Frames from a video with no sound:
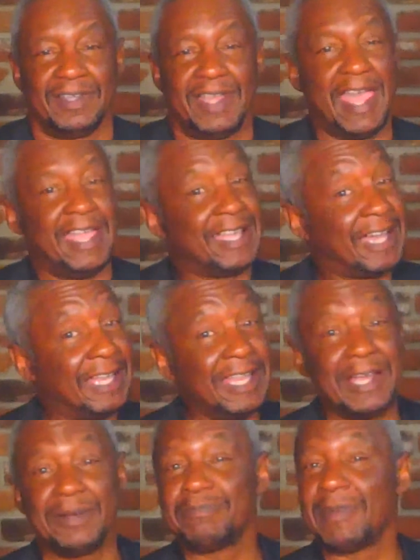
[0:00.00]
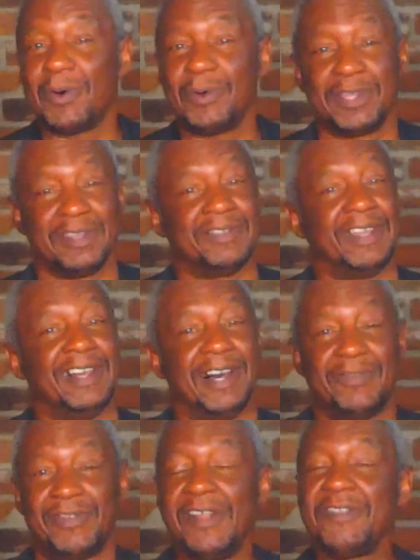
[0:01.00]
A clear motive
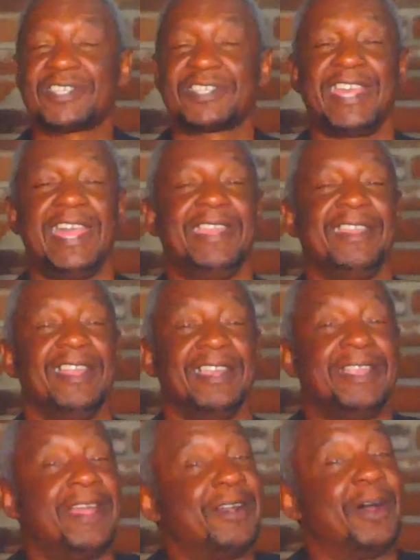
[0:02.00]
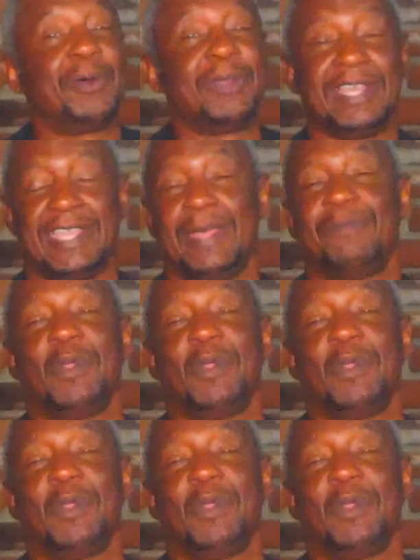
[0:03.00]
of understanding there only can be